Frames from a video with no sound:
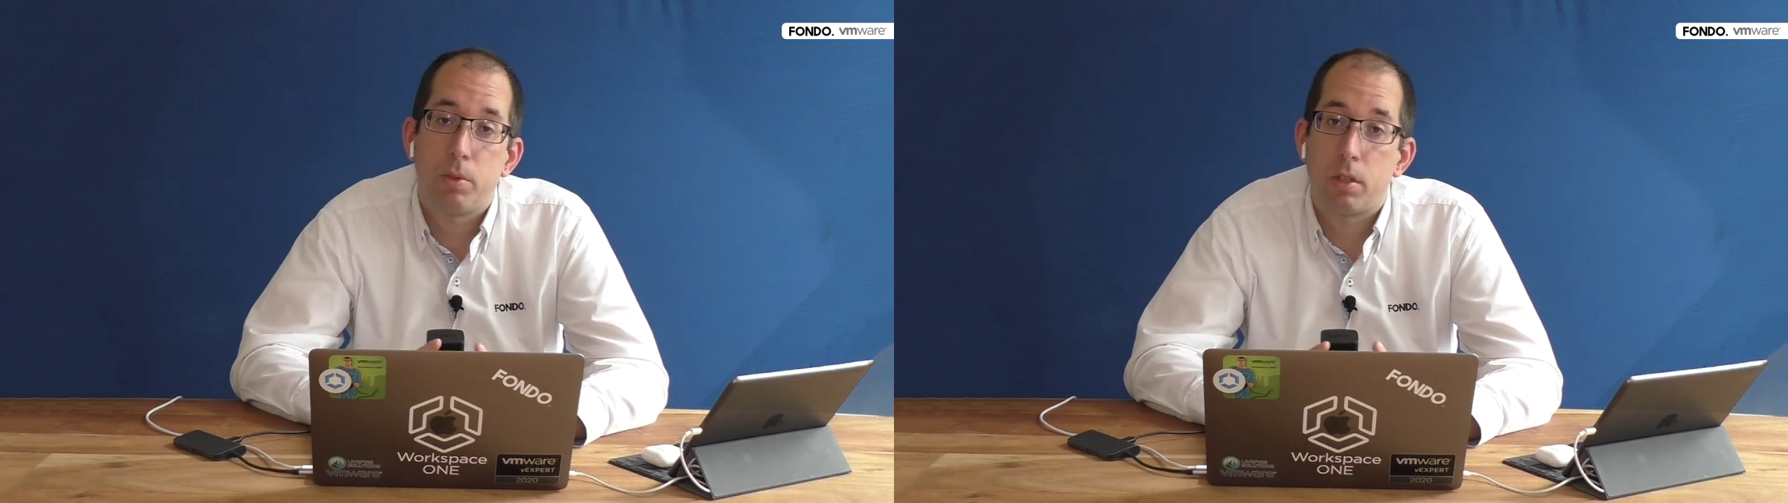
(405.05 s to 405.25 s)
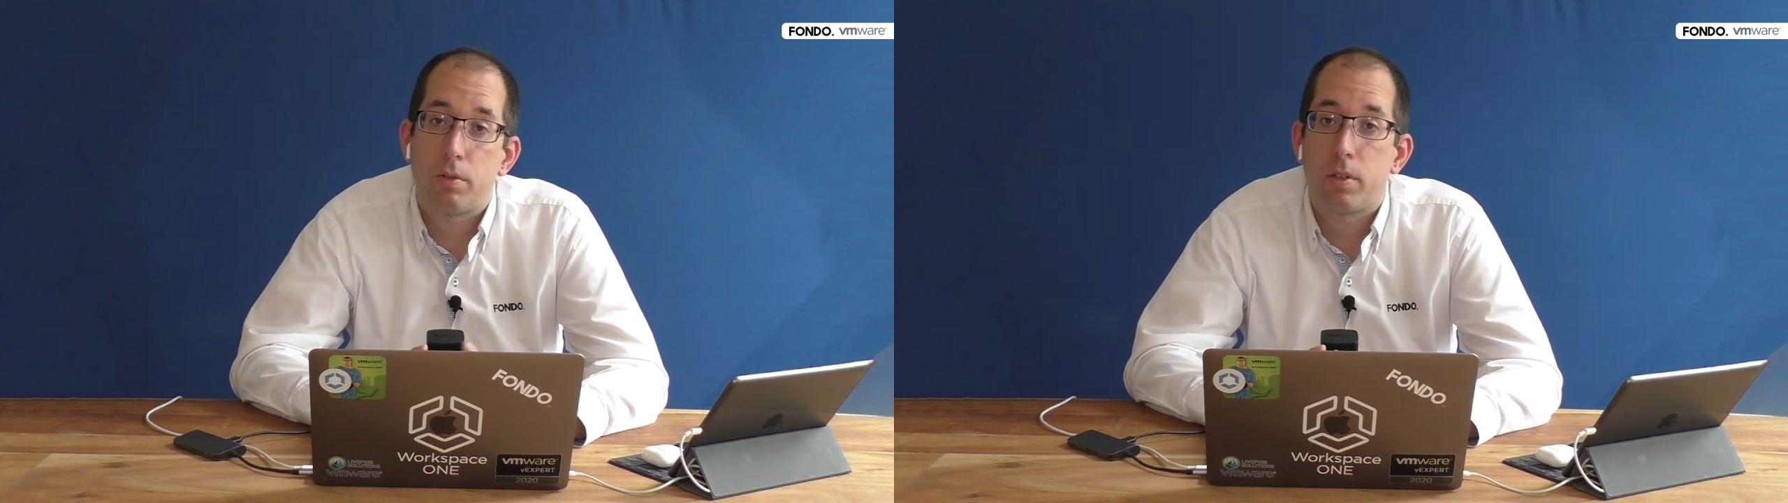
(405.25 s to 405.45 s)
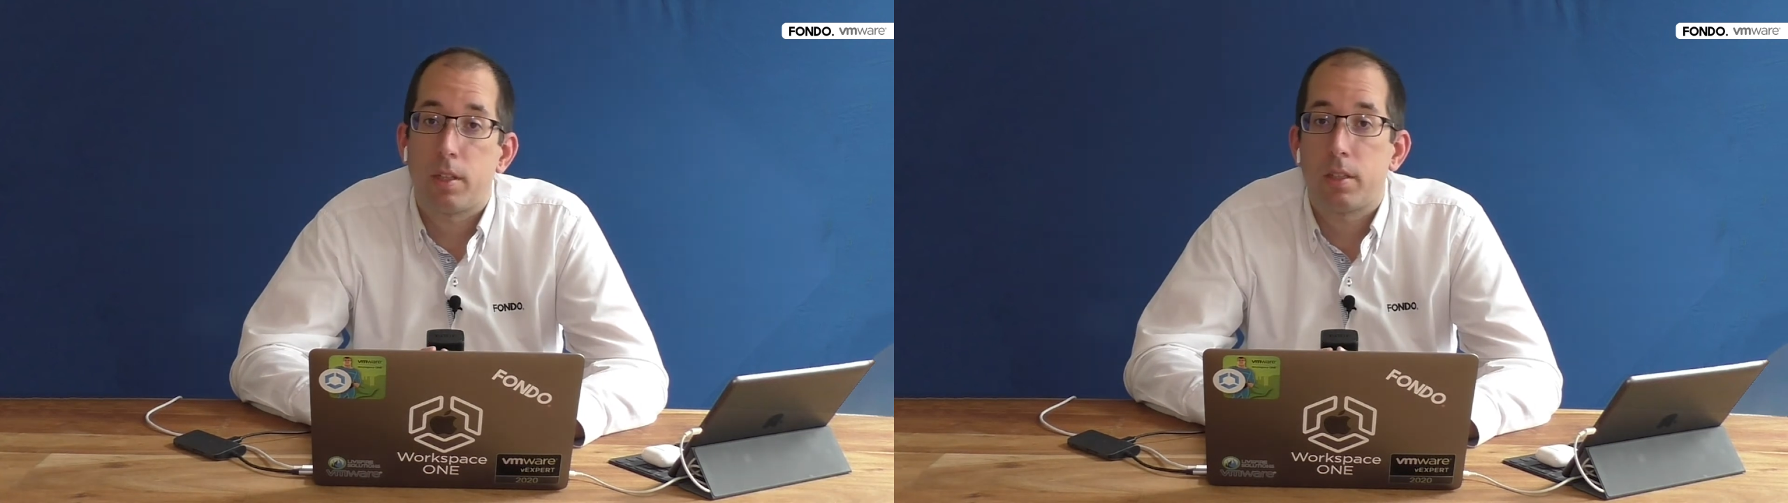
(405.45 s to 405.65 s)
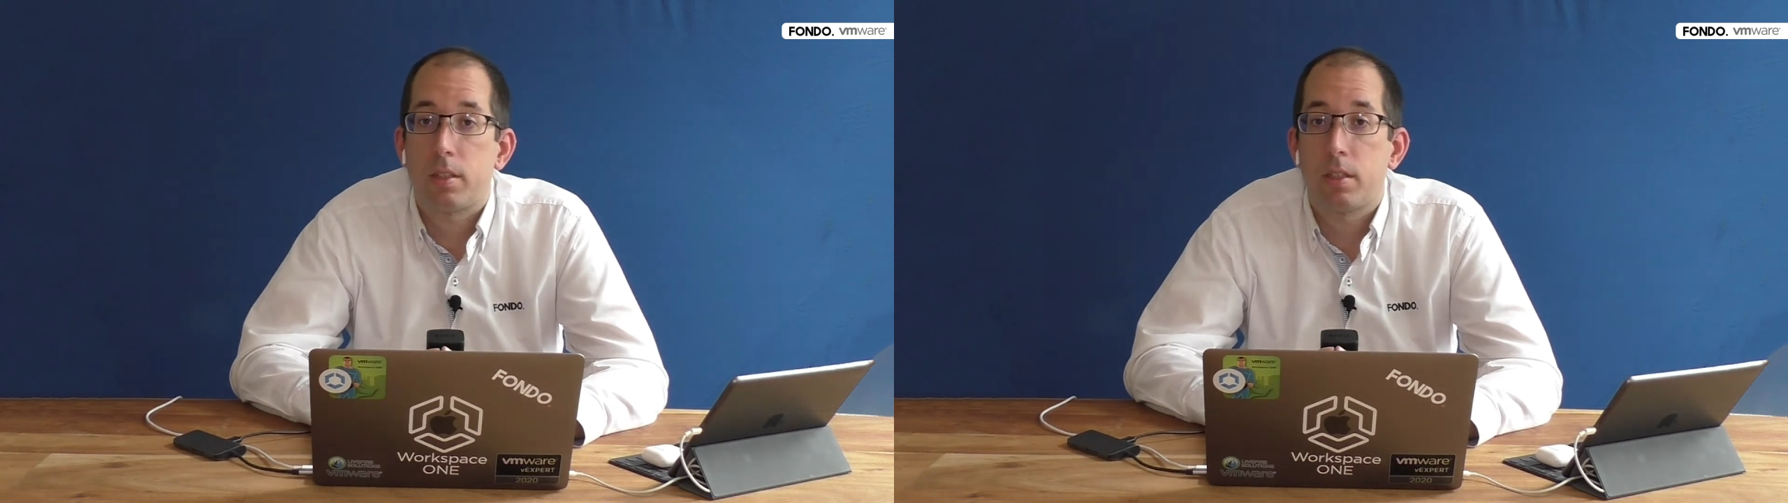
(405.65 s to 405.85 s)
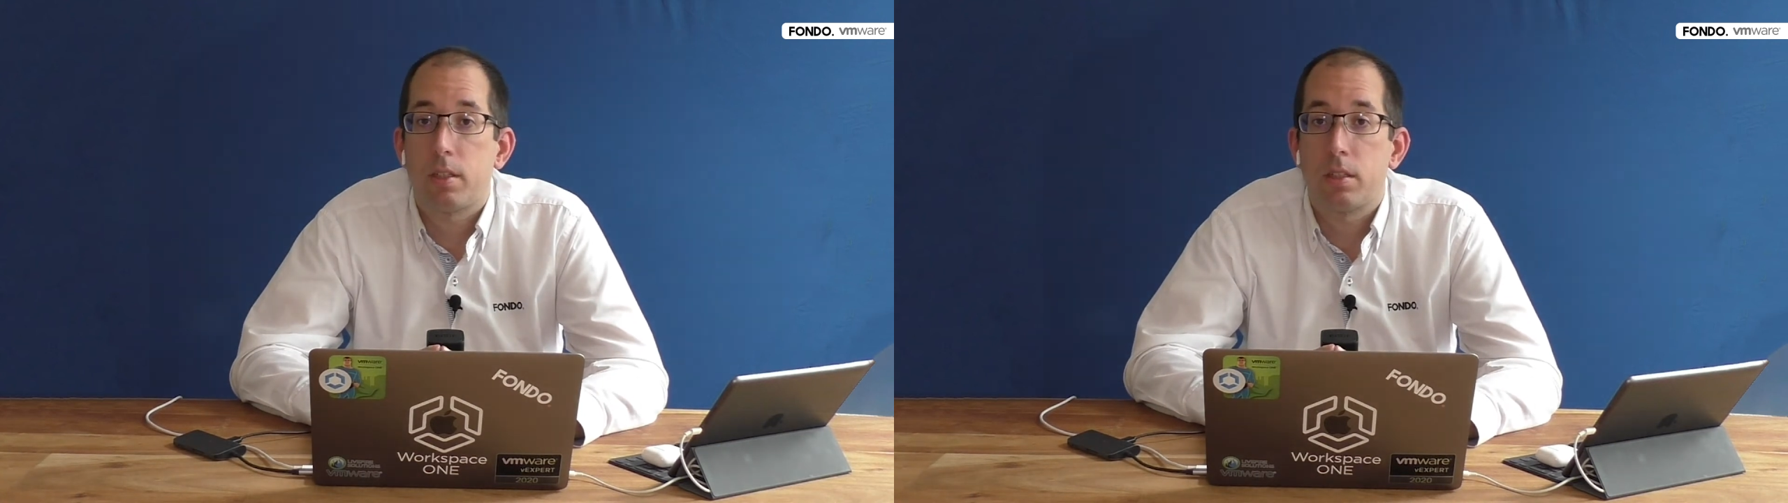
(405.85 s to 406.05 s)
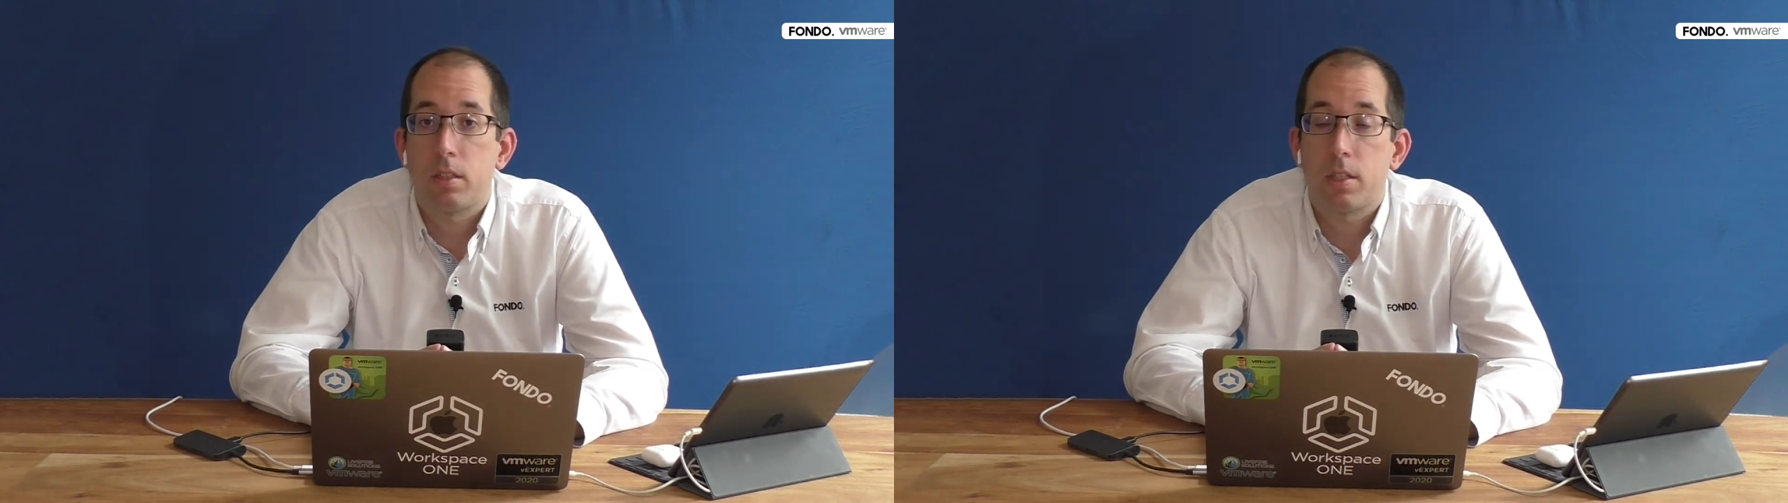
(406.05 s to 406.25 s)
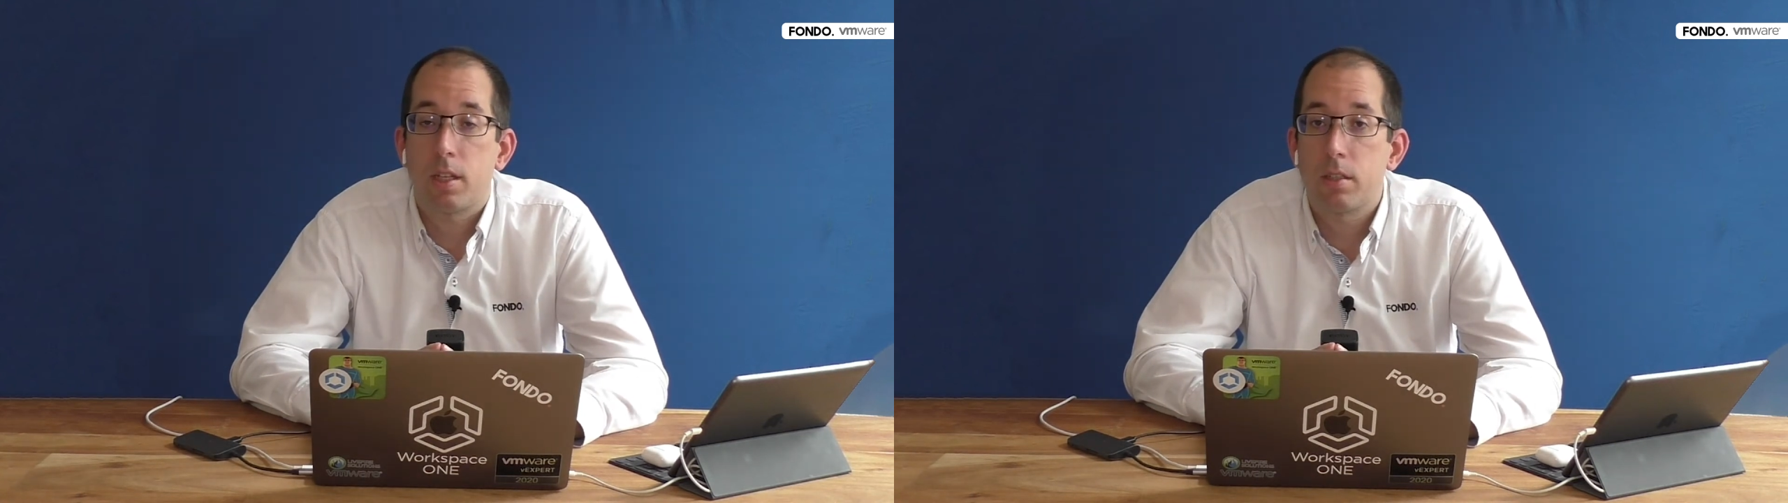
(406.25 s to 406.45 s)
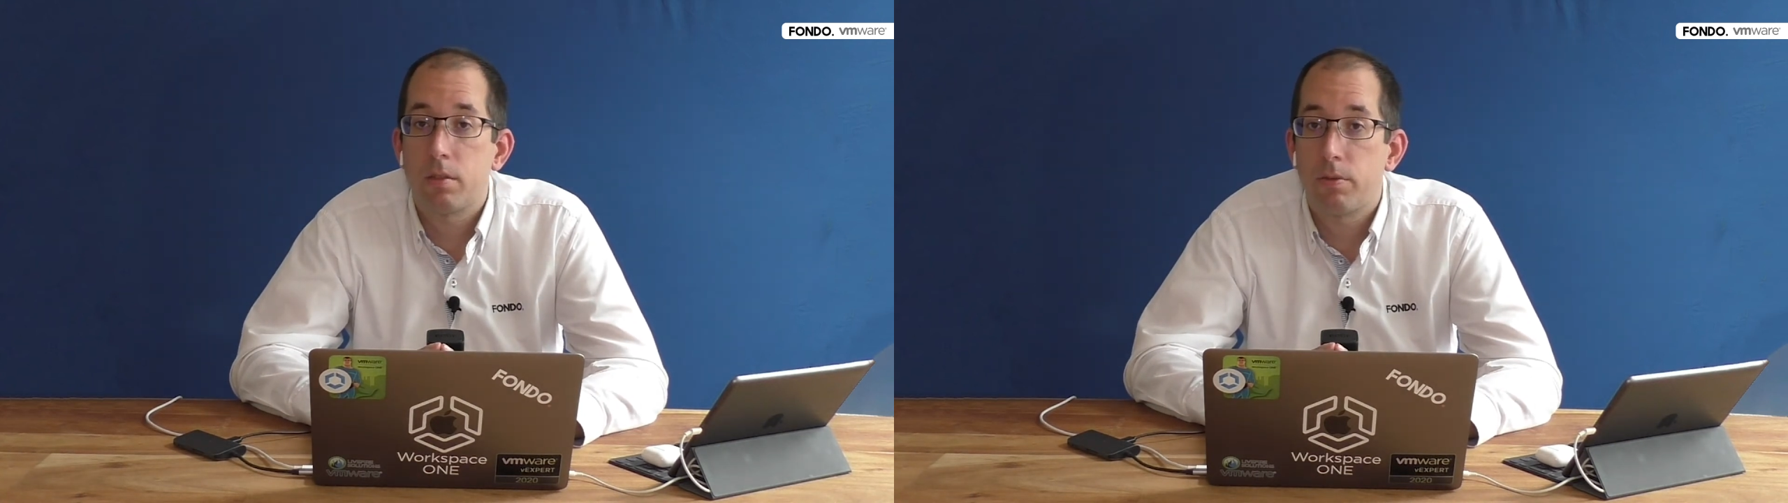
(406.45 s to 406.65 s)
we covered that in the
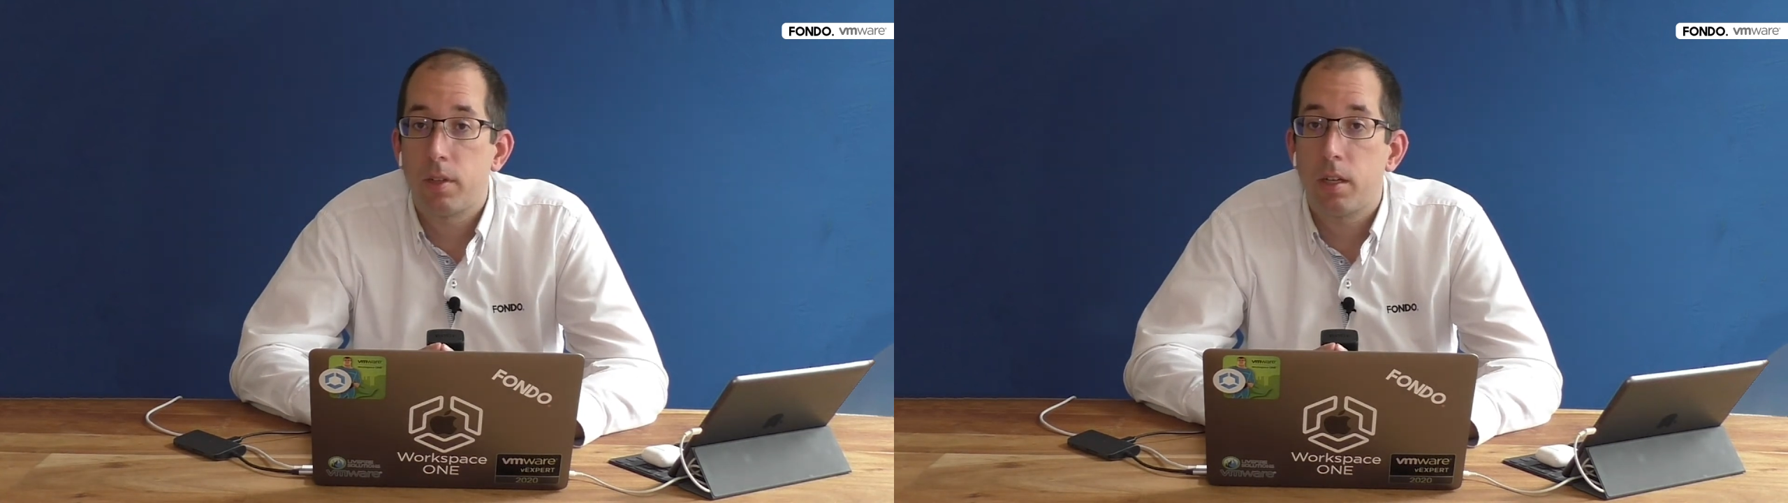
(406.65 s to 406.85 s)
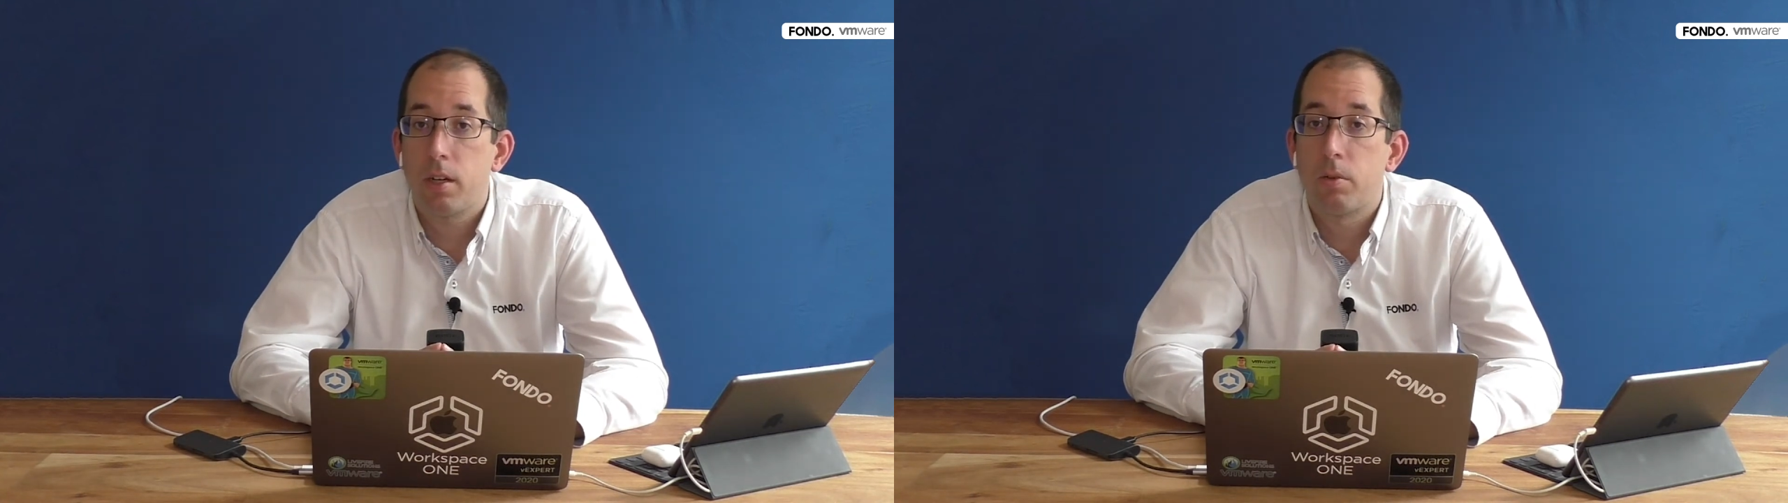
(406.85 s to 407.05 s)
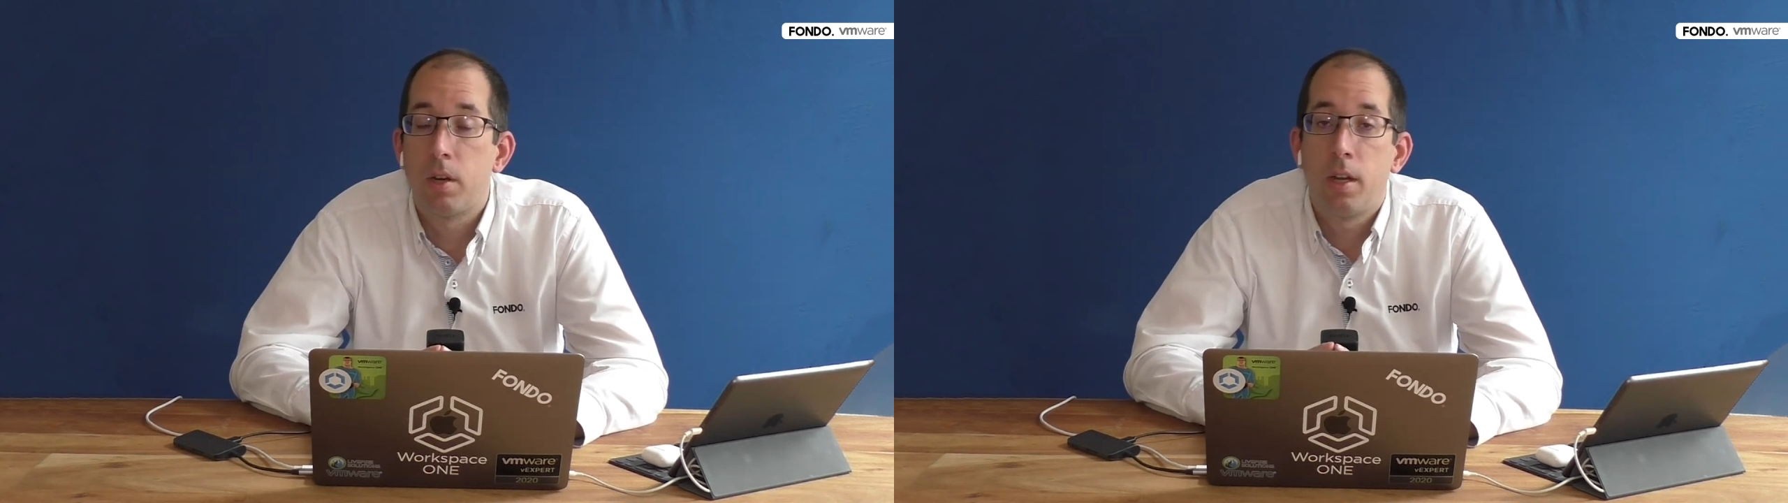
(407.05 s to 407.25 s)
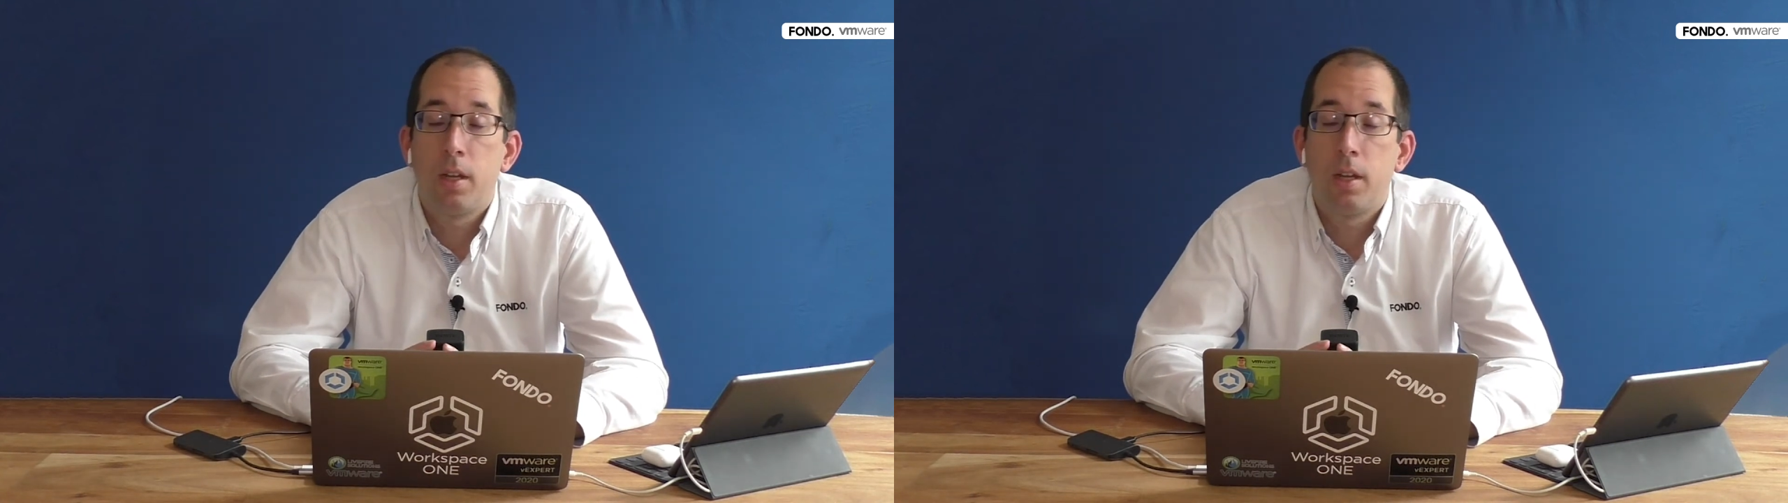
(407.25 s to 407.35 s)
second video,